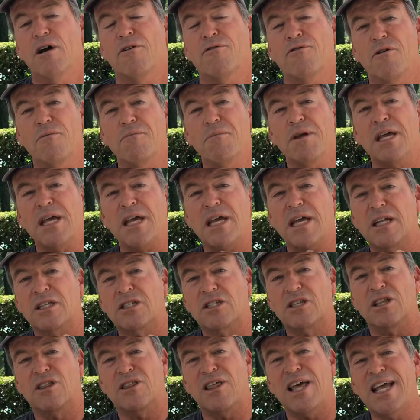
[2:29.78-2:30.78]
For me,
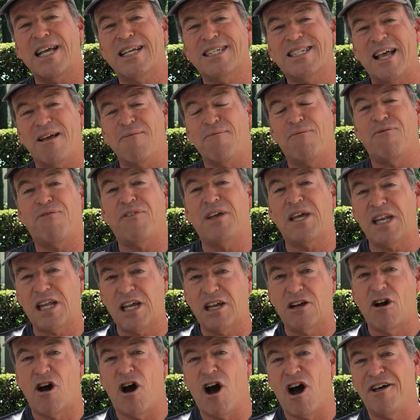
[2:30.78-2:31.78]
it's the things I'm
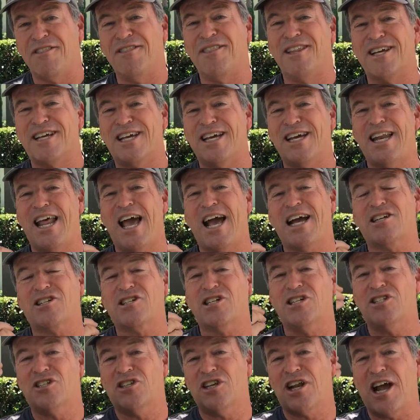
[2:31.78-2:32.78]
feeding on, the
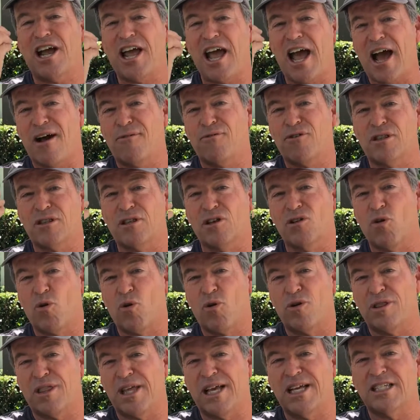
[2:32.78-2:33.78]
connections that I have with the
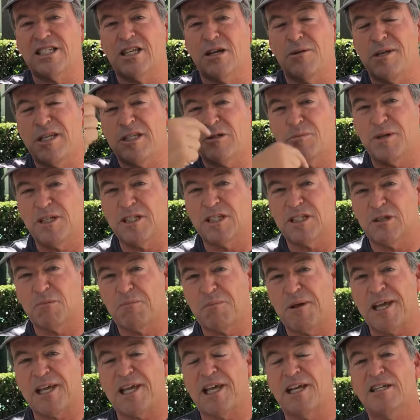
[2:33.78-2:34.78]
Lord, things that He's been
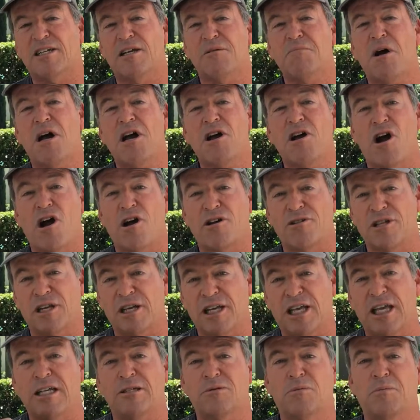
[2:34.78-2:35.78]
speaking to my heart
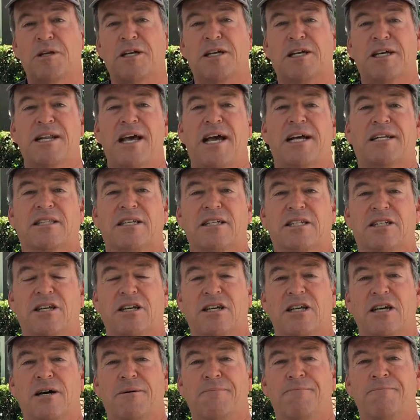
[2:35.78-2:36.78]
that keeps me connected to
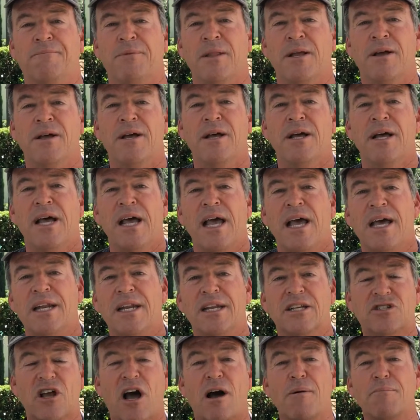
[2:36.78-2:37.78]
Him.
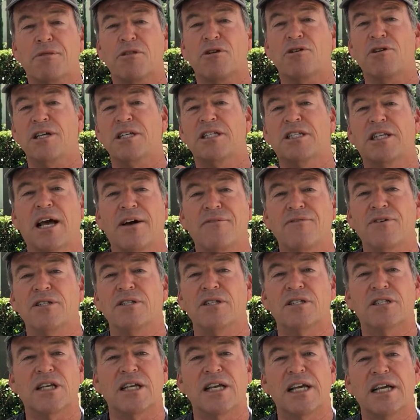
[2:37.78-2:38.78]
And Psalm
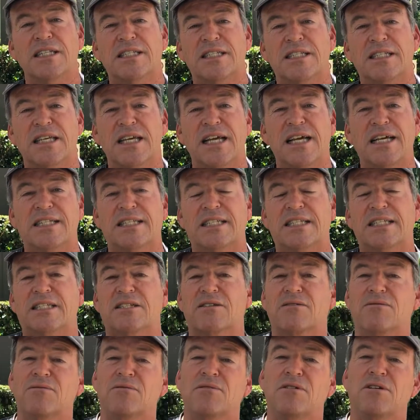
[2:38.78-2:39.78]
37, it's
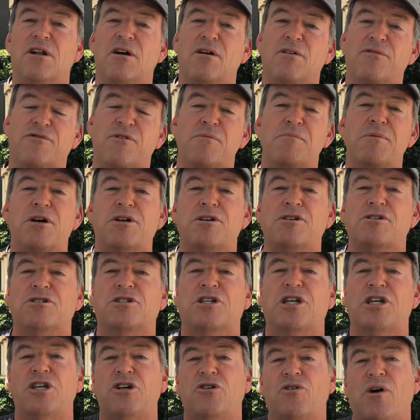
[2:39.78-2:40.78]
you know, familiar
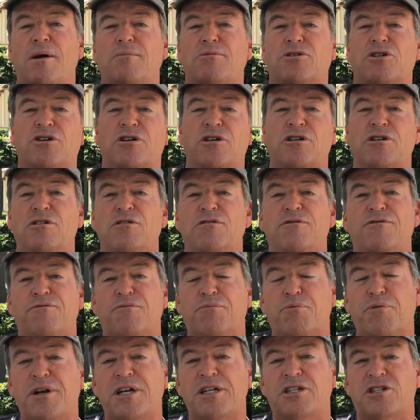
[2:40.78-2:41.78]
to you. I'm sure you've
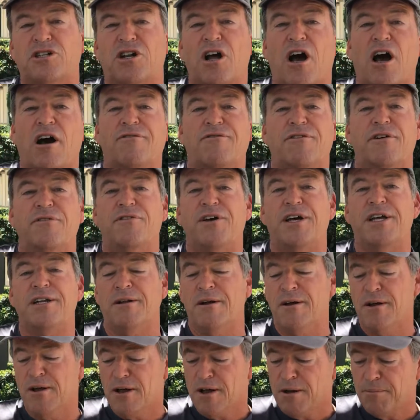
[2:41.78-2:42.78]
preached off of it.
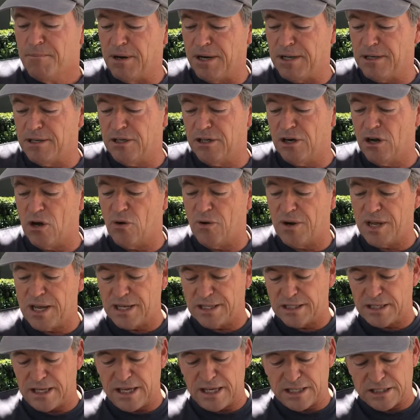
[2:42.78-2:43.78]
But, you know,
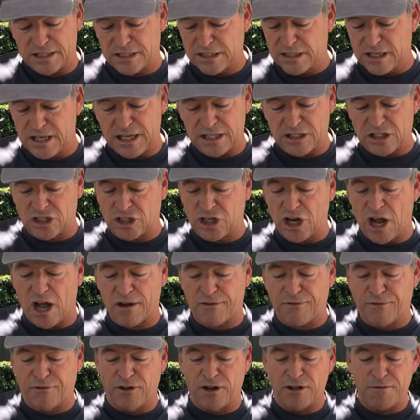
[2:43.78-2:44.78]
it's
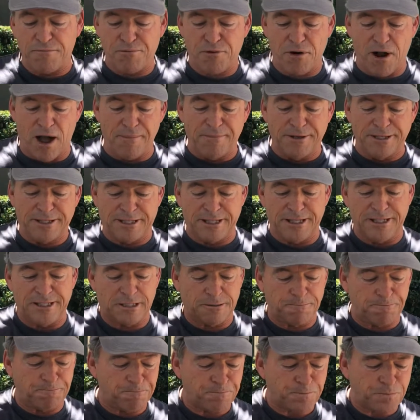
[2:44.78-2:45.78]
chock full of
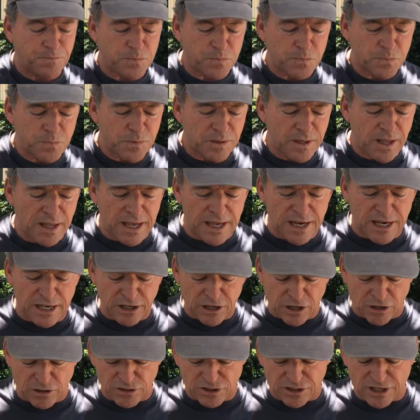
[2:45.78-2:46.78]
promises. And
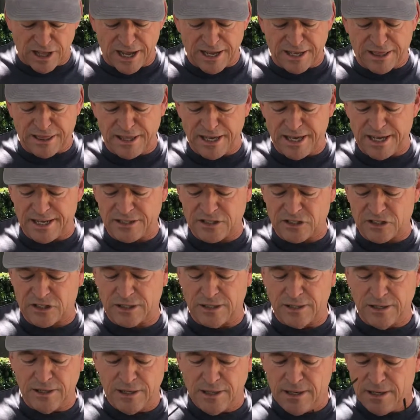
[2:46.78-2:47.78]
it goes like
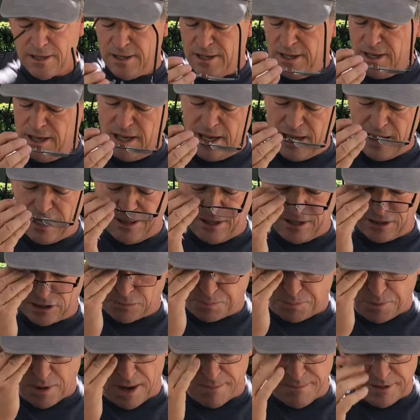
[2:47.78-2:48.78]
this. And
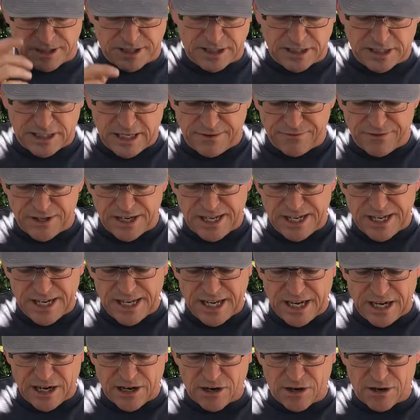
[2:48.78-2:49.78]
there's promises even in
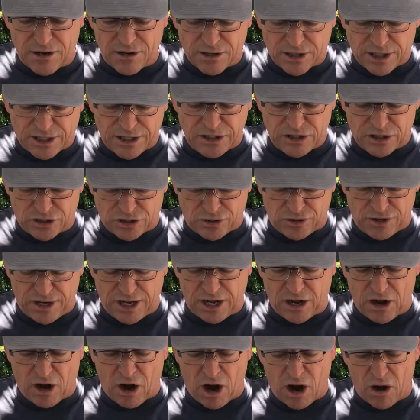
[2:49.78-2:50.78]
here
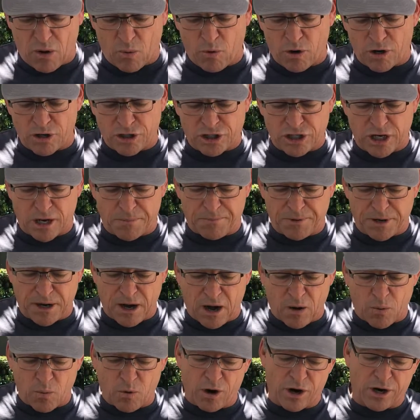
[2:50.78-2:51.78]
concerning our worship
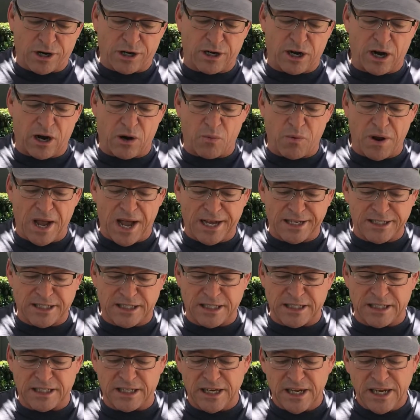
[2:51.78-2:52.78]
and our work and our
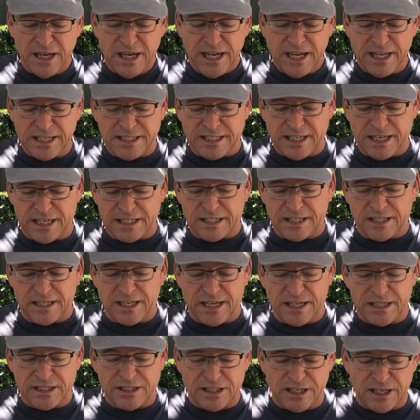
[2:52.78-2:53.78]
rest. It says
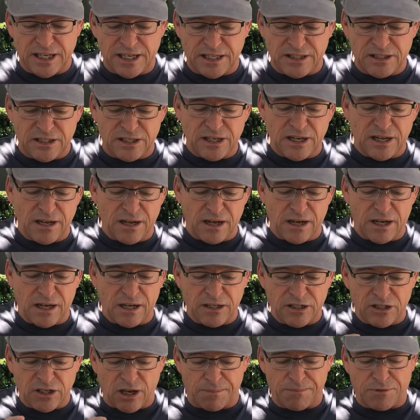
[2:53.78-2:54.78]
this in
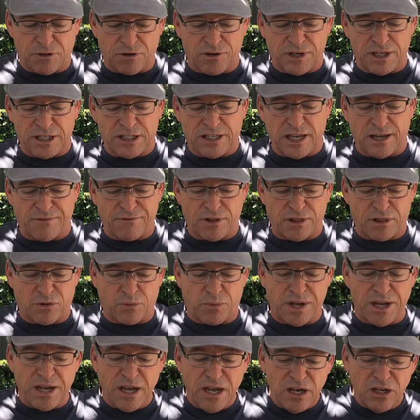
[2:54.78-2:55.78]
Psalm
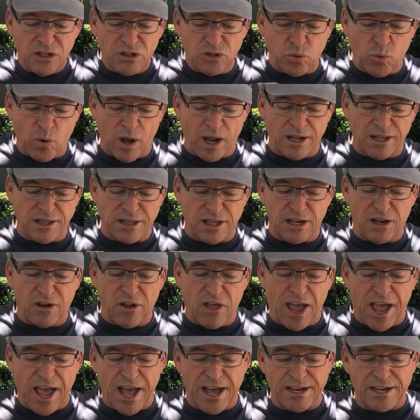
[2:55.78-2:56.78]
37:3, "Dwell in the
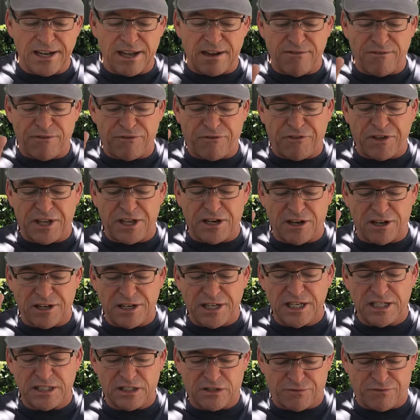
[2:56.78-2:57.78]
land and feed
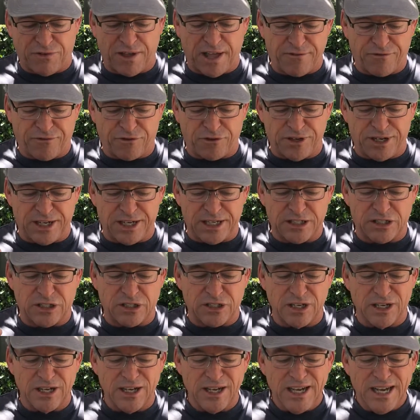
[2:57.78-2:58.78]
on His
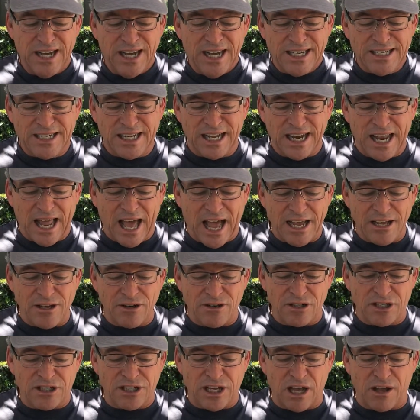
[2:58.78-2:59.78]
faithfulness. Delight
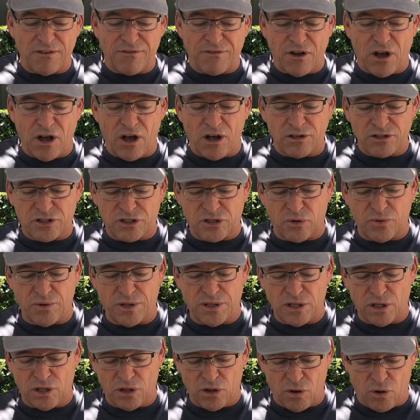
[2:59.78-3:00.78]
yourself also
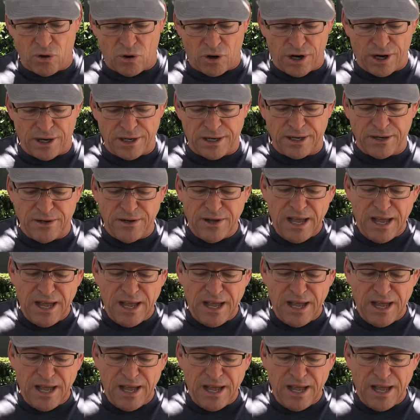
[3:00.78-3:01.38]
in the Lord,